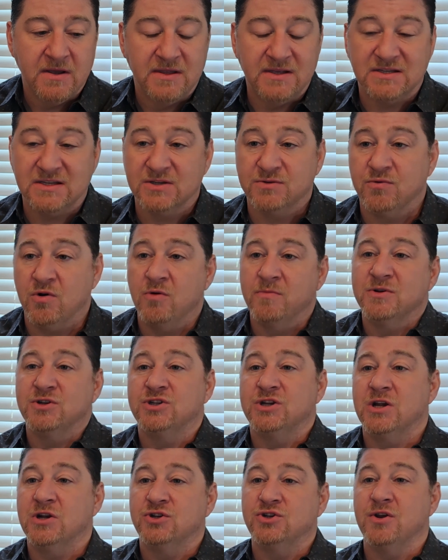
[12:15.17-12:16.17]
This is Roman
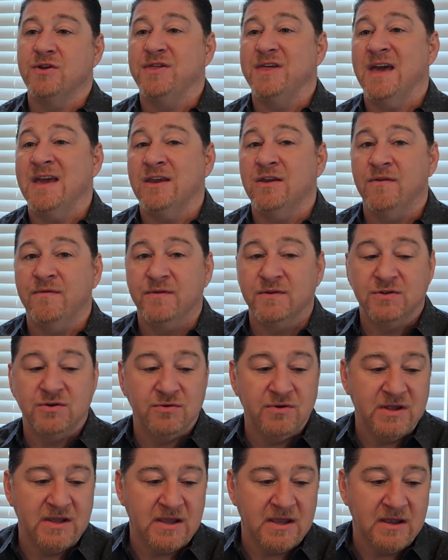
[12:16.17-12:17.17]
Shersher. Thank you for
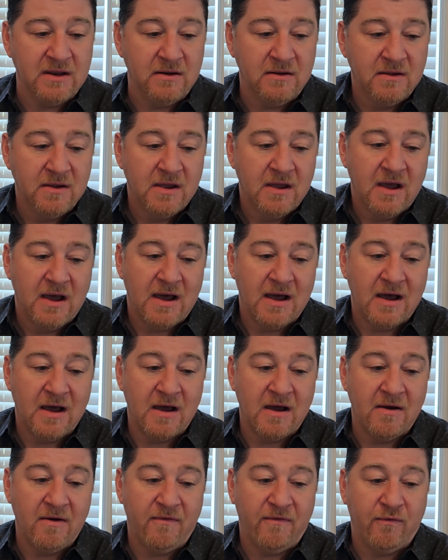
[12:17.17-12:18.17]
tuning in
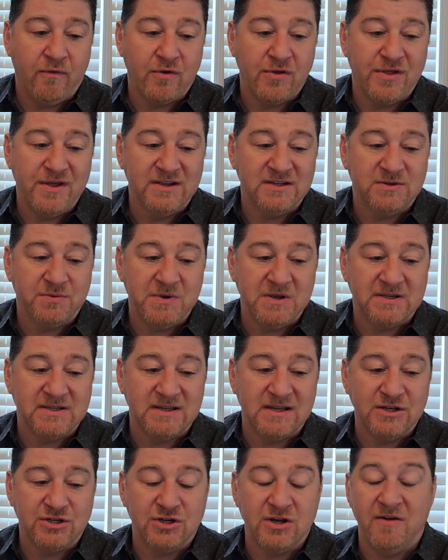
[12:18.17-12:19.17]
for this week's
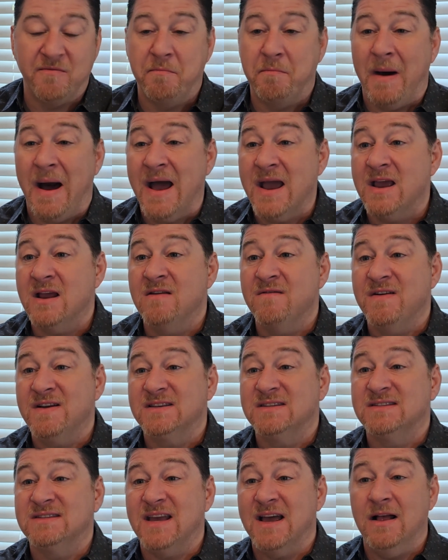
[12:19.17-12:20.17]
edition of Buy,
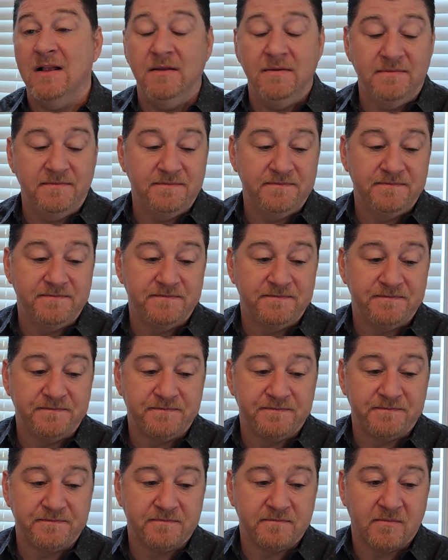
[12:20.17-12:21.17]
Invest, Sell,
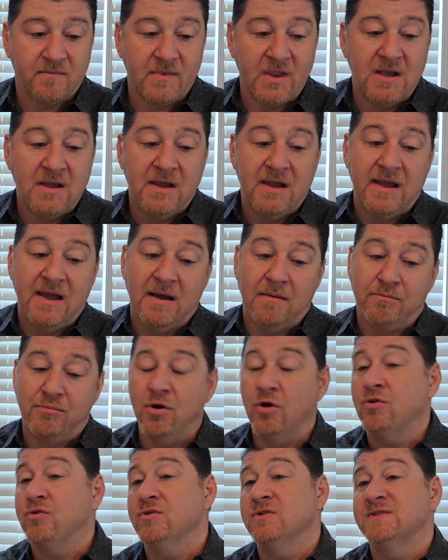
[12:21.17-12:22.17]
a
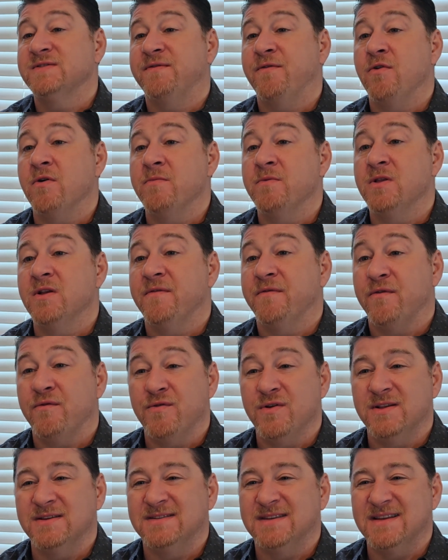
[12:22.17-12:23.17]
broker's formula for
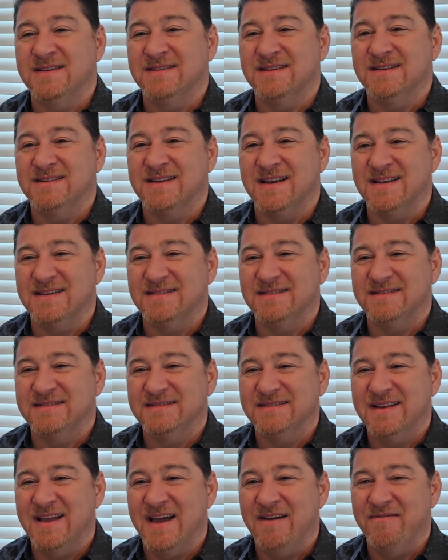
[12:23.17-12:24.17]
real estate success.
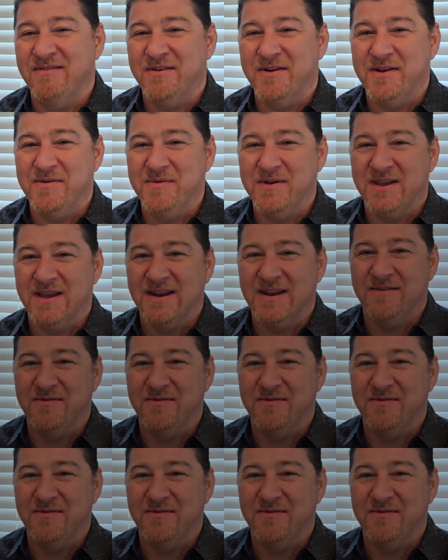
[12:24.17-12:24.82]
Have a great weekend,